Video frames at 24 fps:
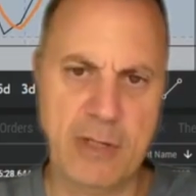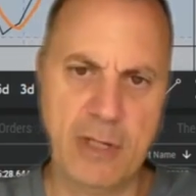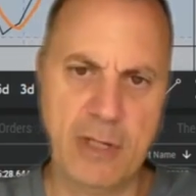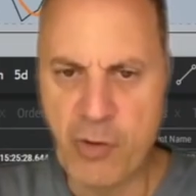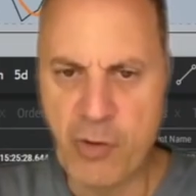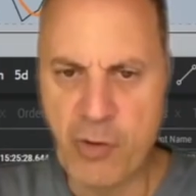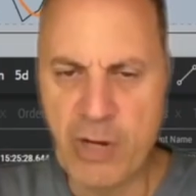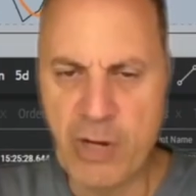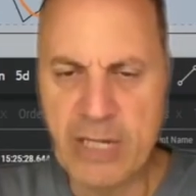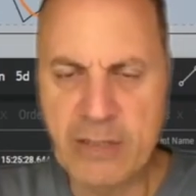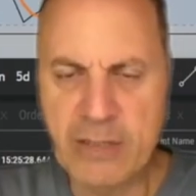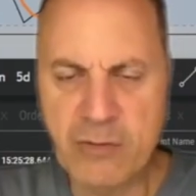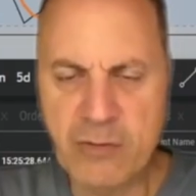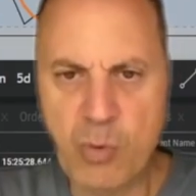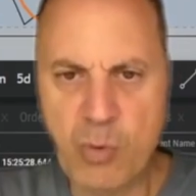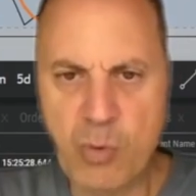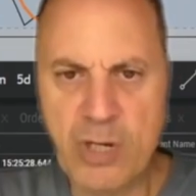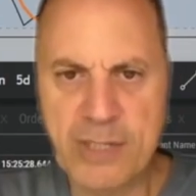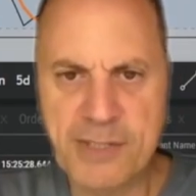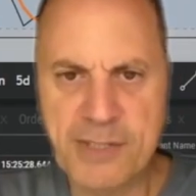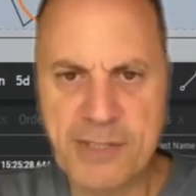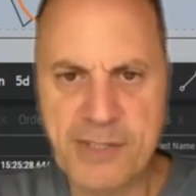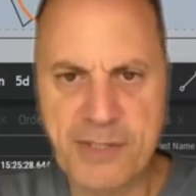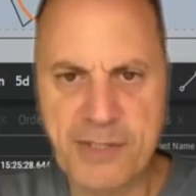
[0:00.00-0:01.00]
trend
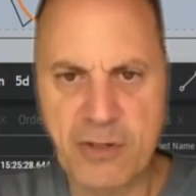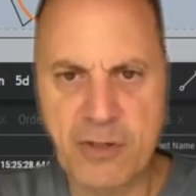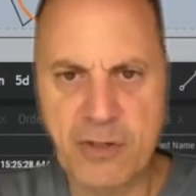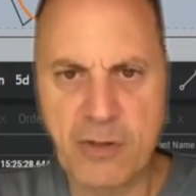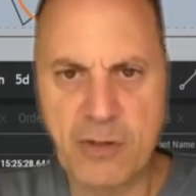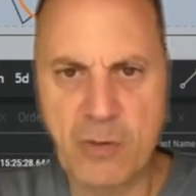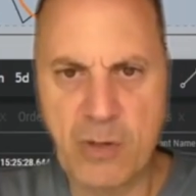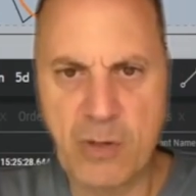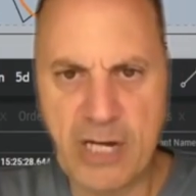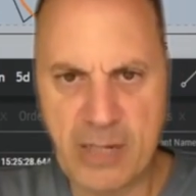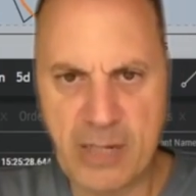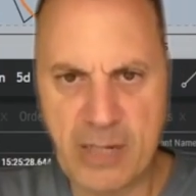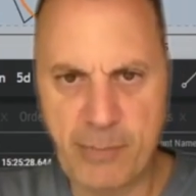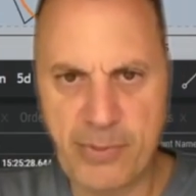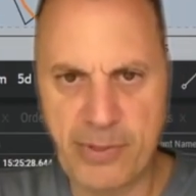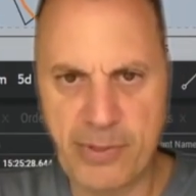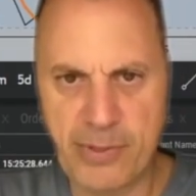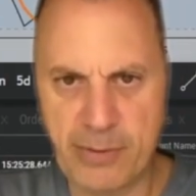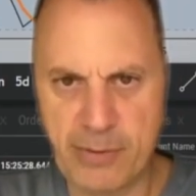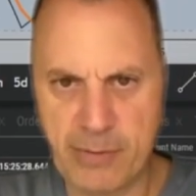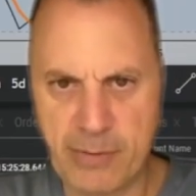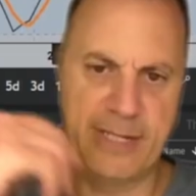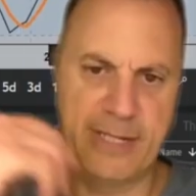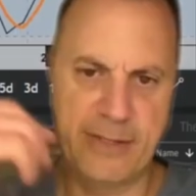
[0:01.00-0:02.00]
wants to go up,
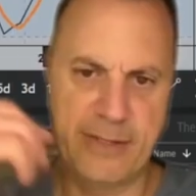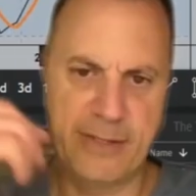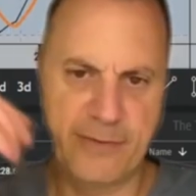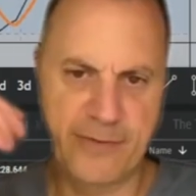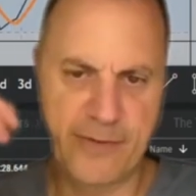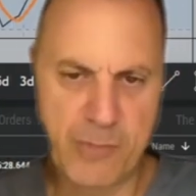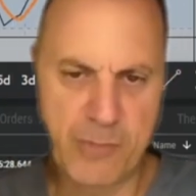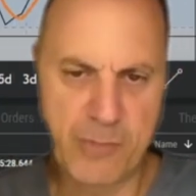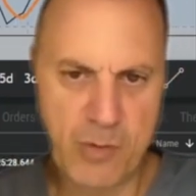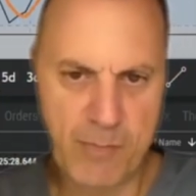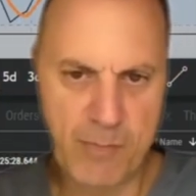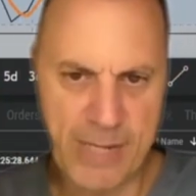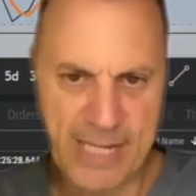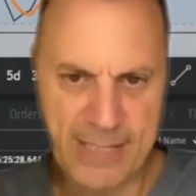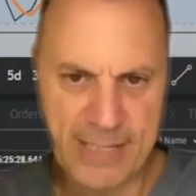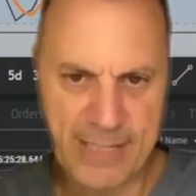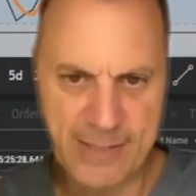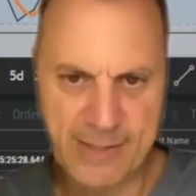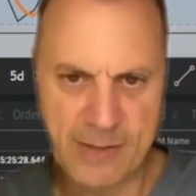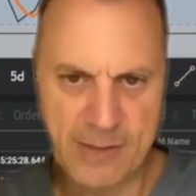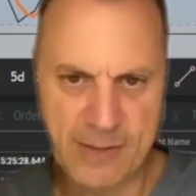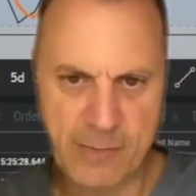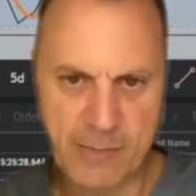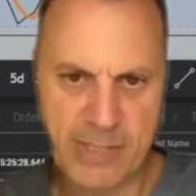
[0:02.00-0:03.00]
but the
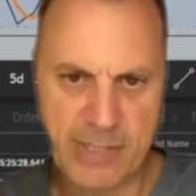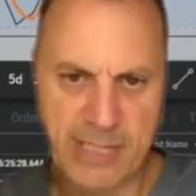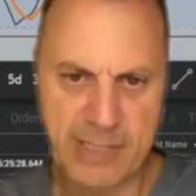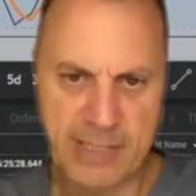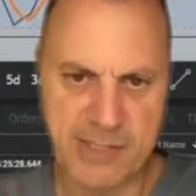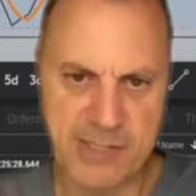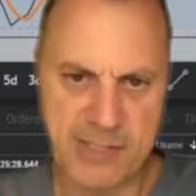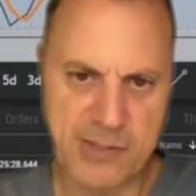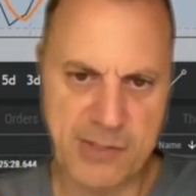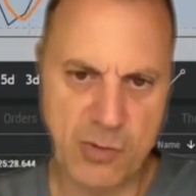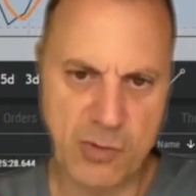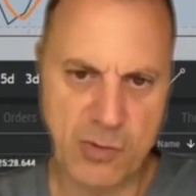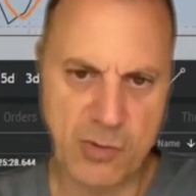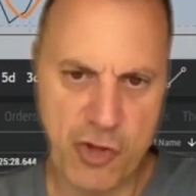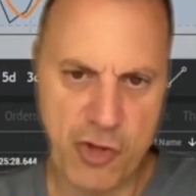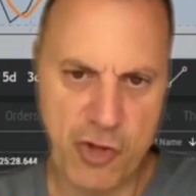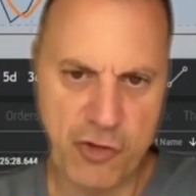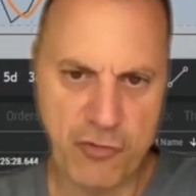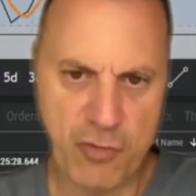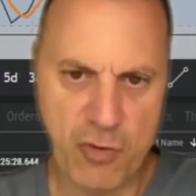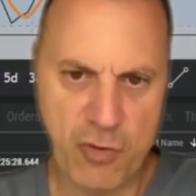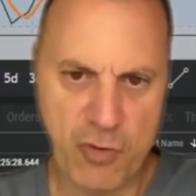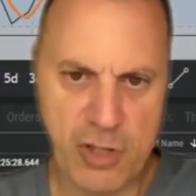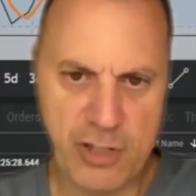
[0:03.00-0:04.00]
momentum is so
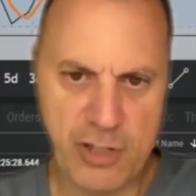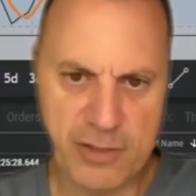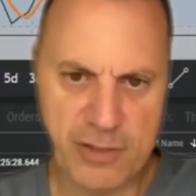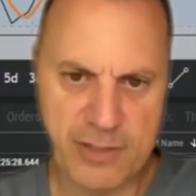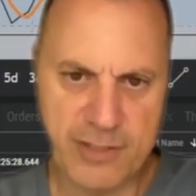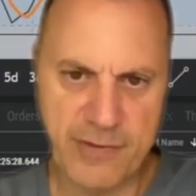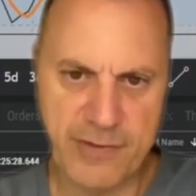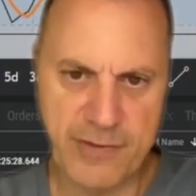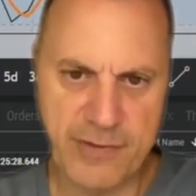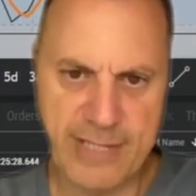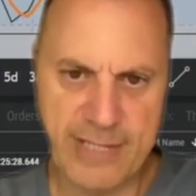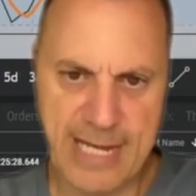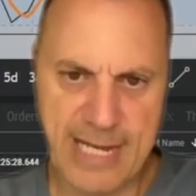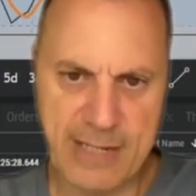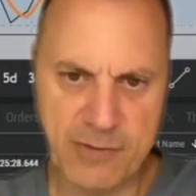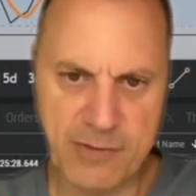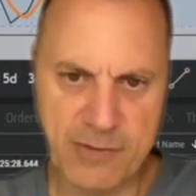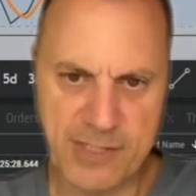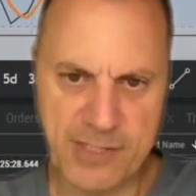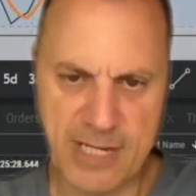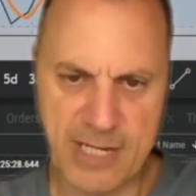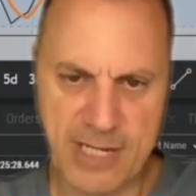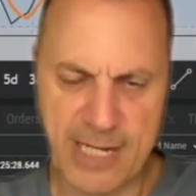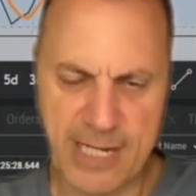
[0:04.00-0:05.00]
strong to the
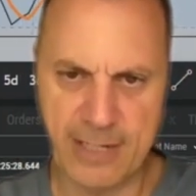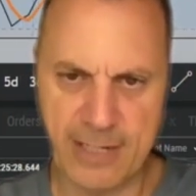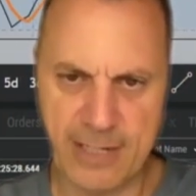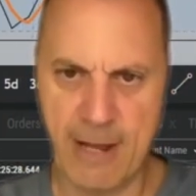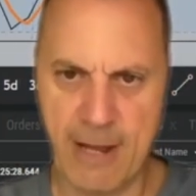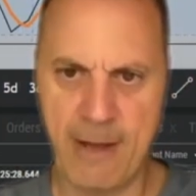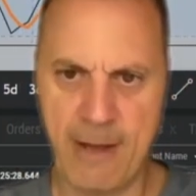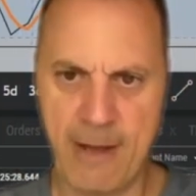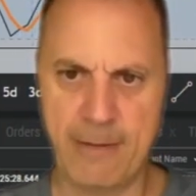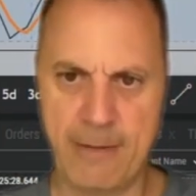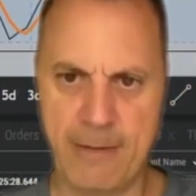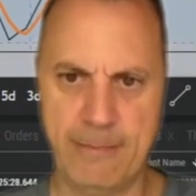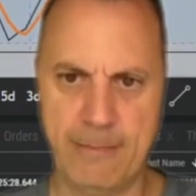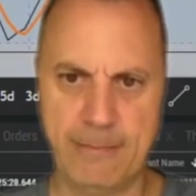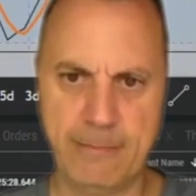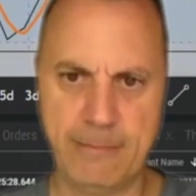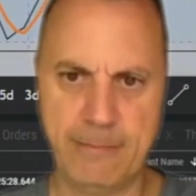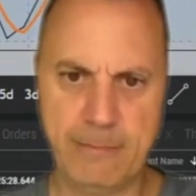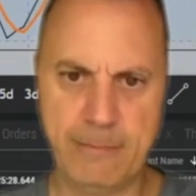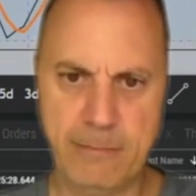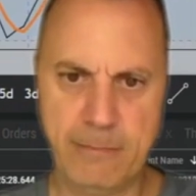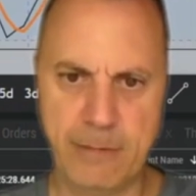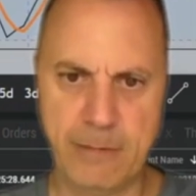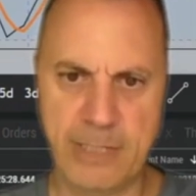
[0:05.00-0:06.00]
downside,
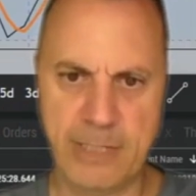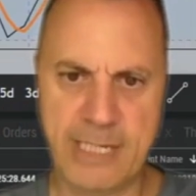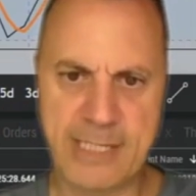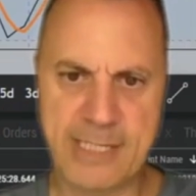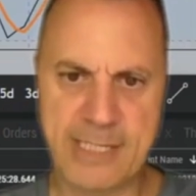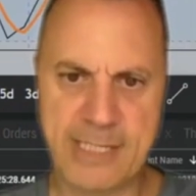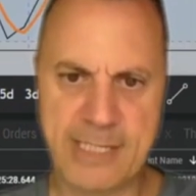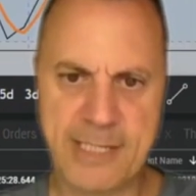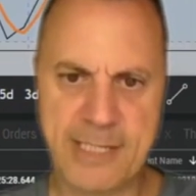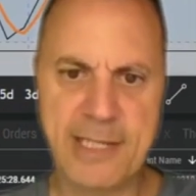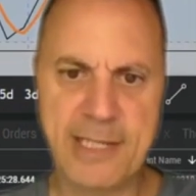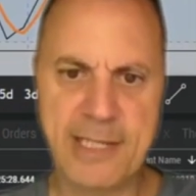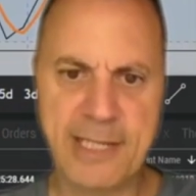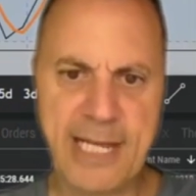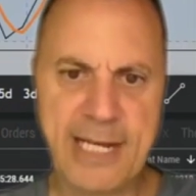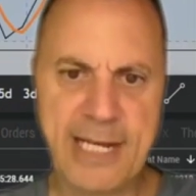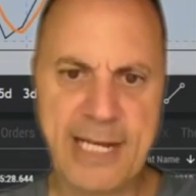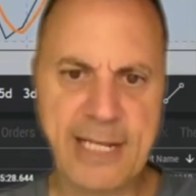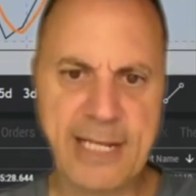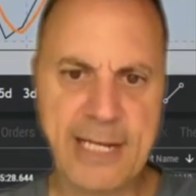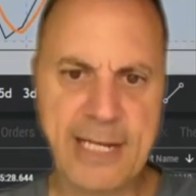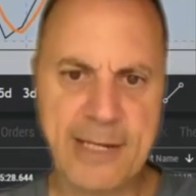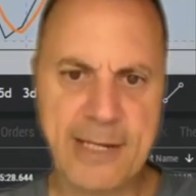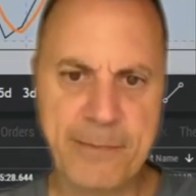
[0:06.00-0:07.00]
it's not
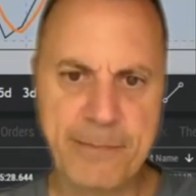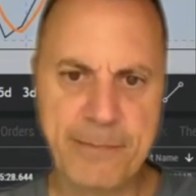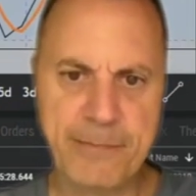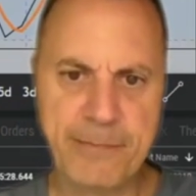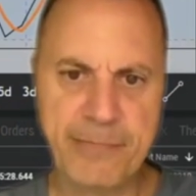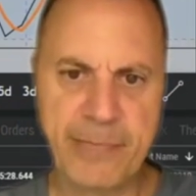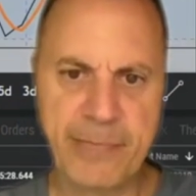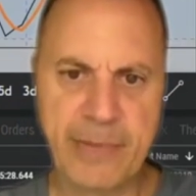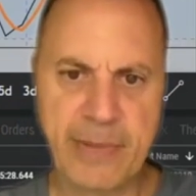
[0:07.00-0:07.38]
letting it.